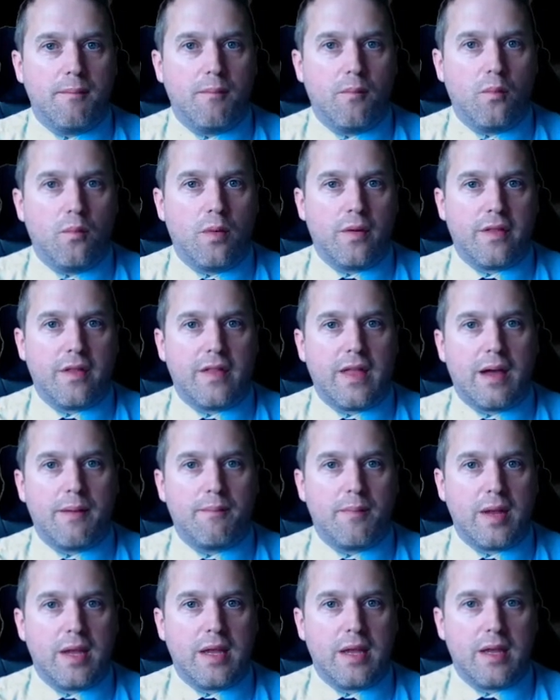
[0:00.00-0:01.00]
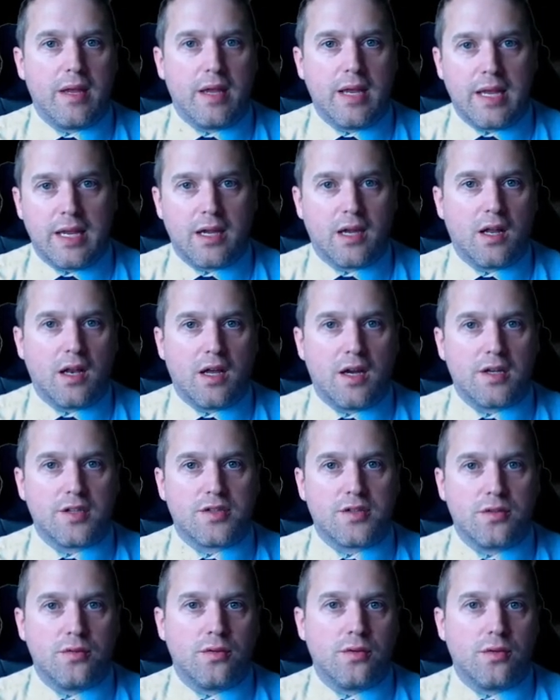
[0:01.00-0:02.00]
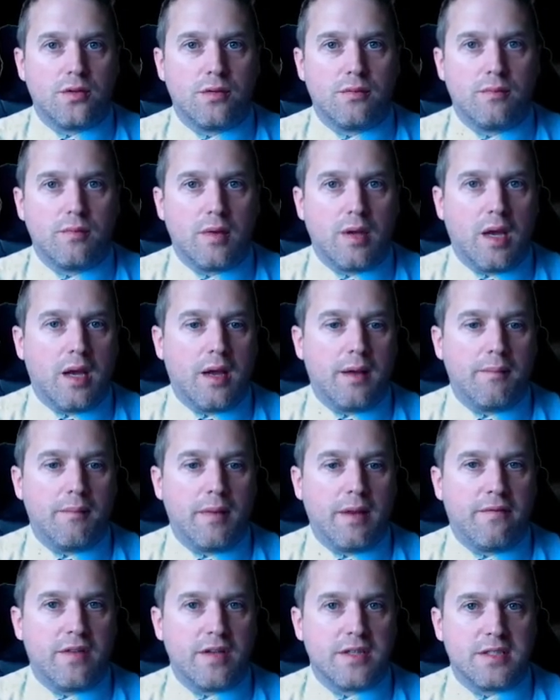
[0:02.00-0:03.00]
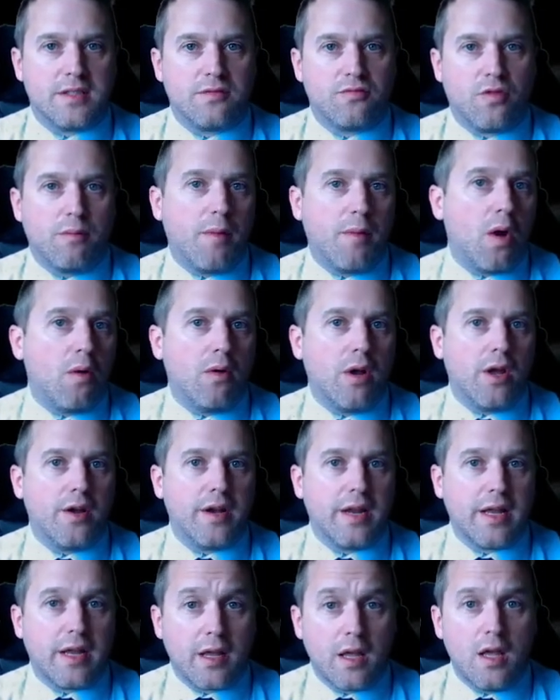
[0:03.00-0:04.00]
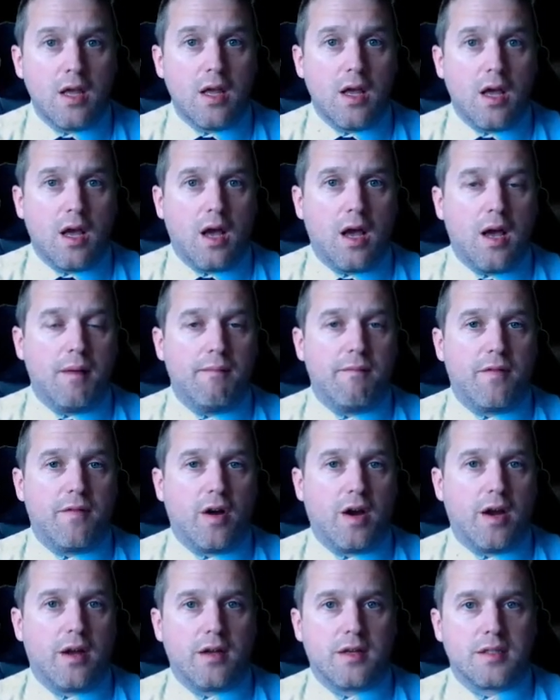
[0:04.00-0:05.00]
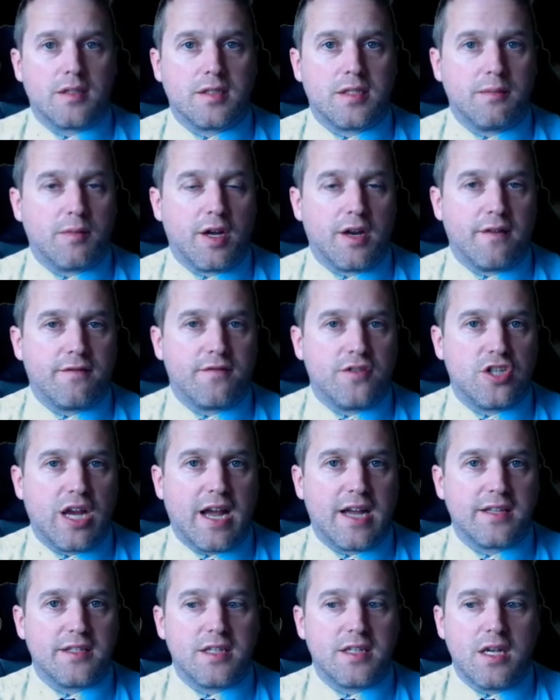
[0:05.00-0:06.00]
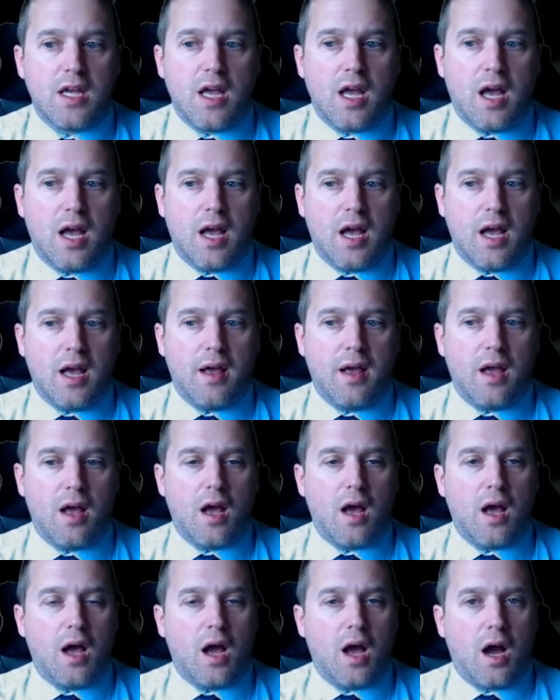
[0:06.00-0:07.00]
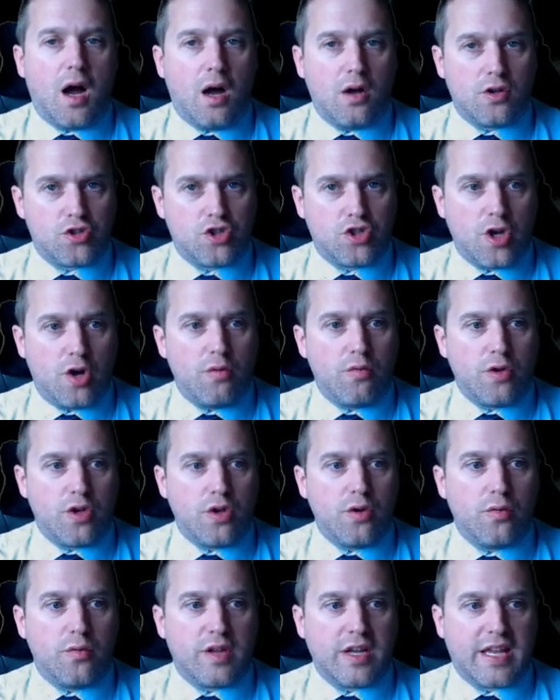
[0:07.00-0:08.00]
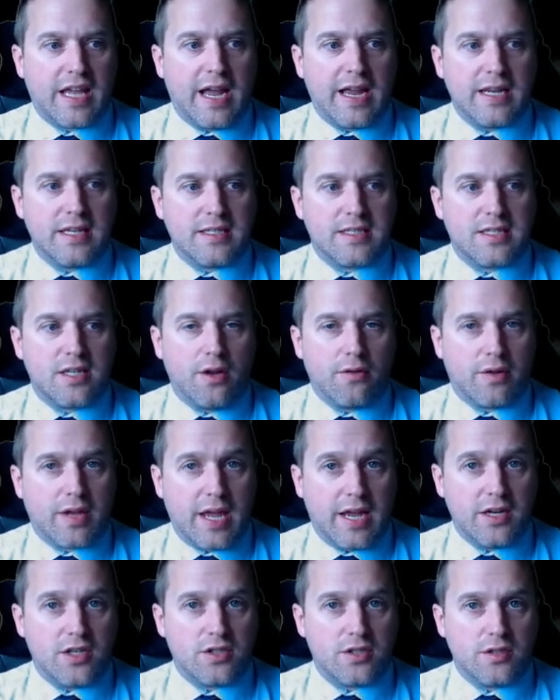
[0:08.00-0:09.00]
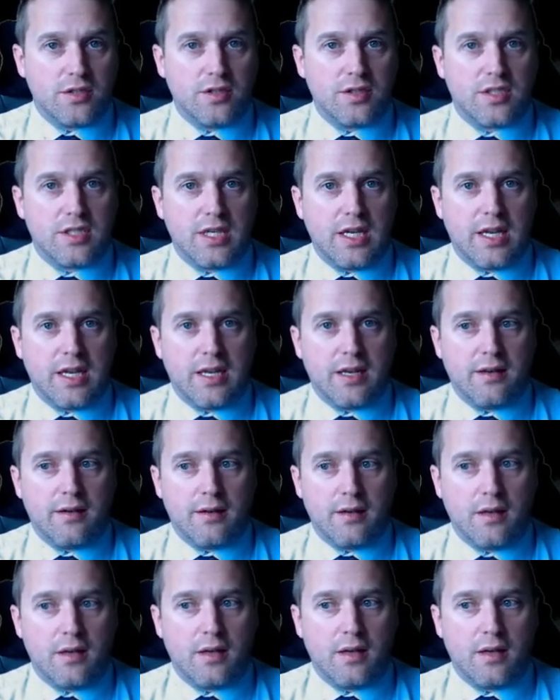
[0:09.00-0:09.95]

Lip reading: whether that be in class or if this is remote learning via some kind of chat. I'll show you the gates locations in